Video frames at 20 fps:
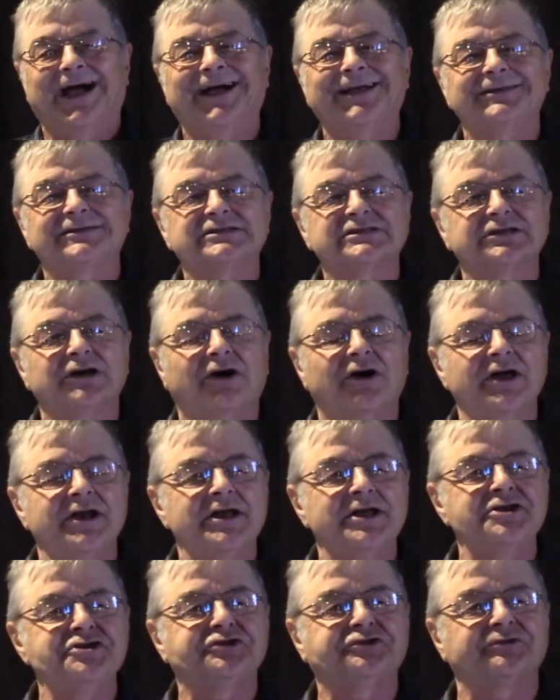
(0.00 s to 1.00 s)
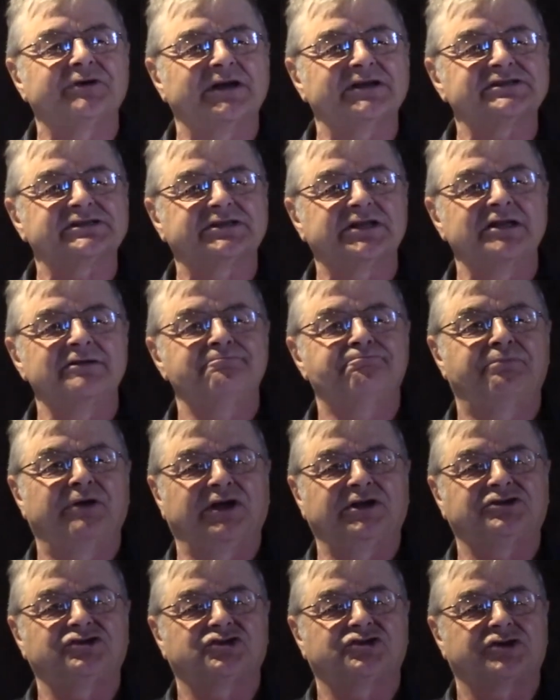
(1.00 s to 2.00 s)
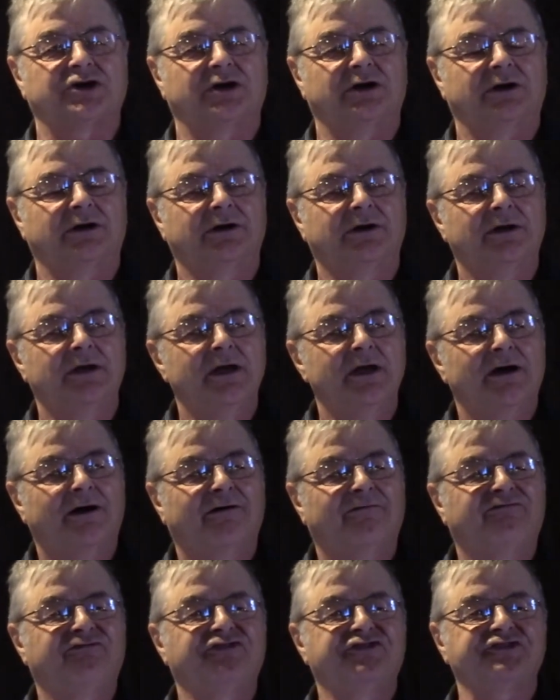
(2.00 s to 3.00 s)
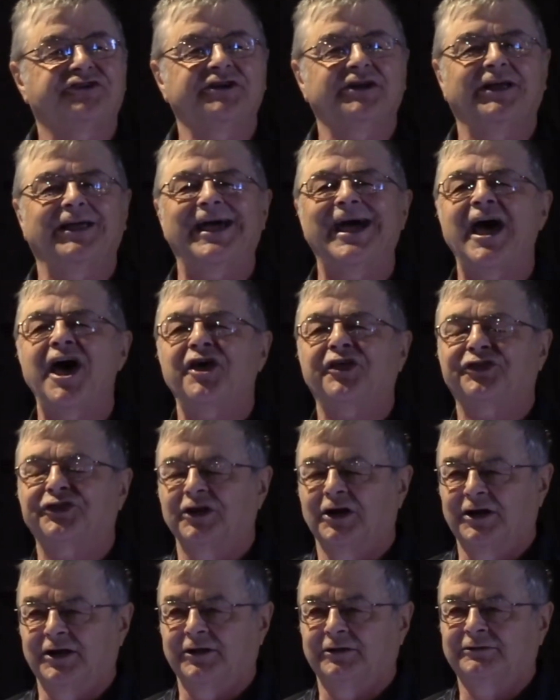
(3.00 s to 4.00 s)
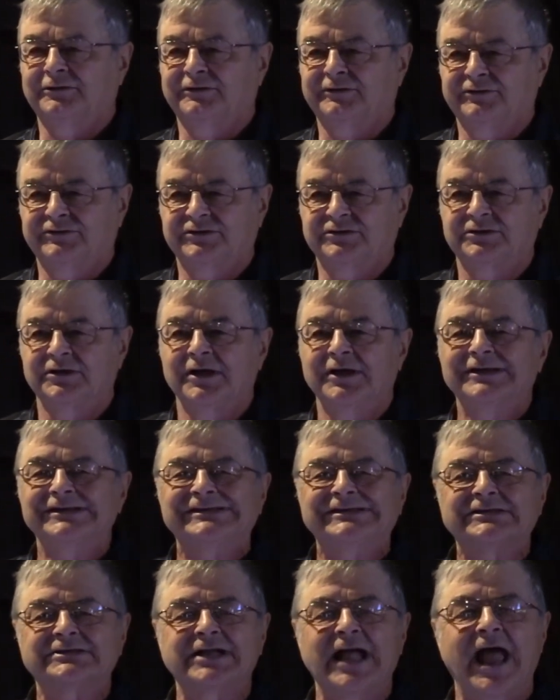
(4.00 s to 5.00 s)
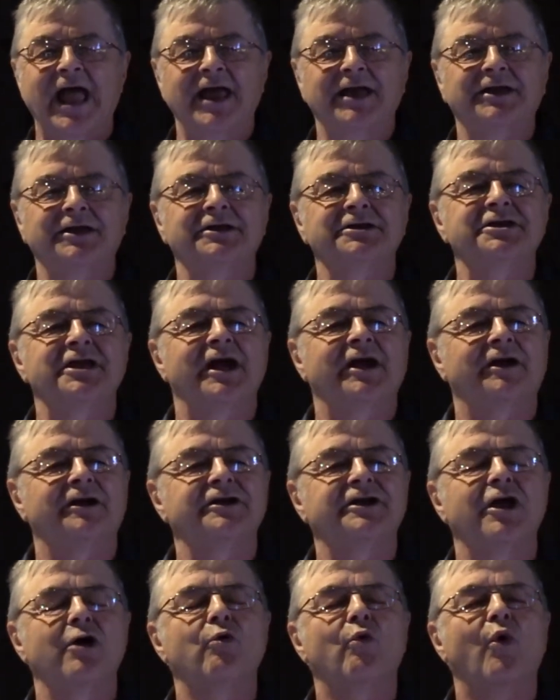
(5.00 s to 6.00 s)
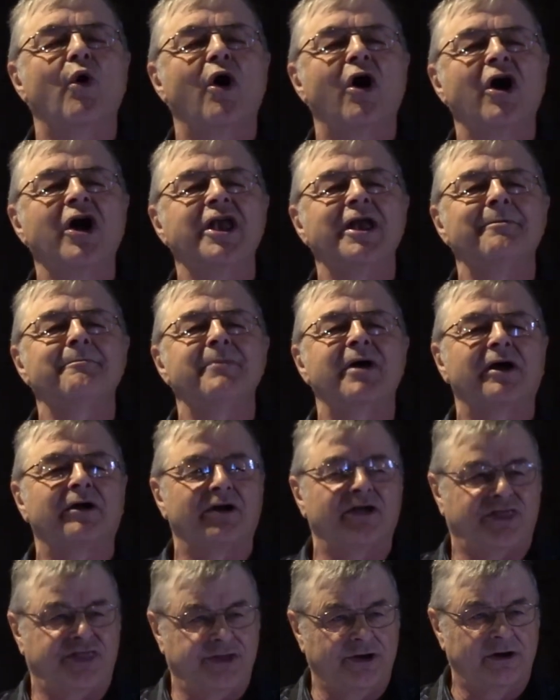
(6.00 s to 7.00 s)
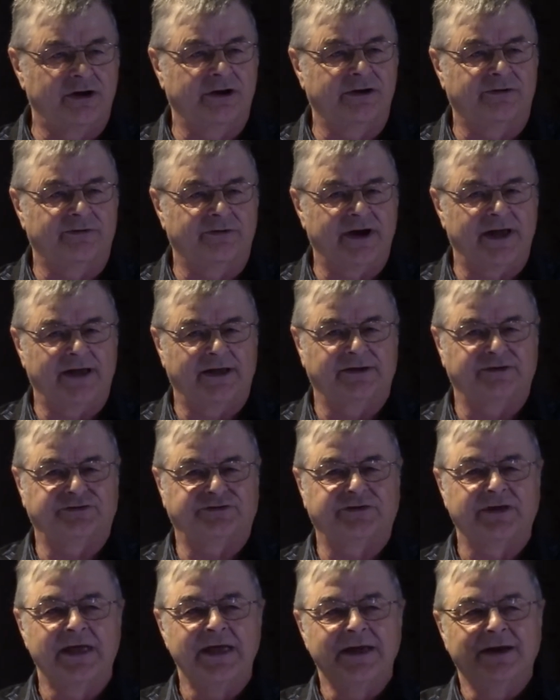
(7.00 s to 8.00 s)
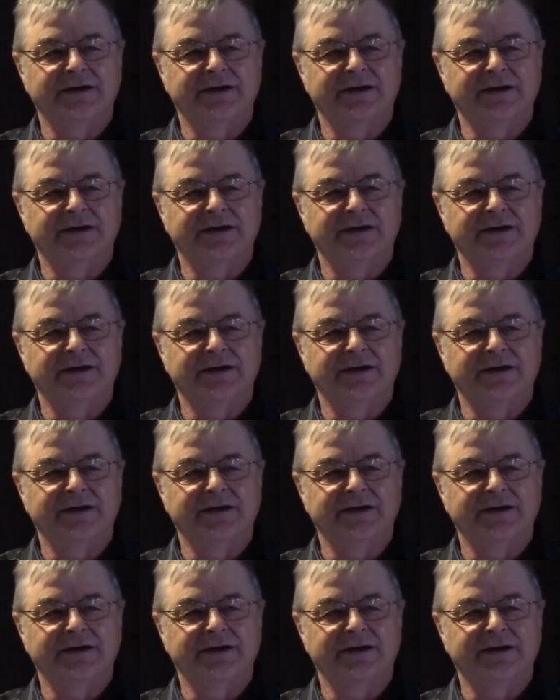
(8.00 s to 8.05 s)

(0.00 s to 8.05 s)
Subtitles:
I saw an interesting picture of three athletes standing there. They won a marathon race.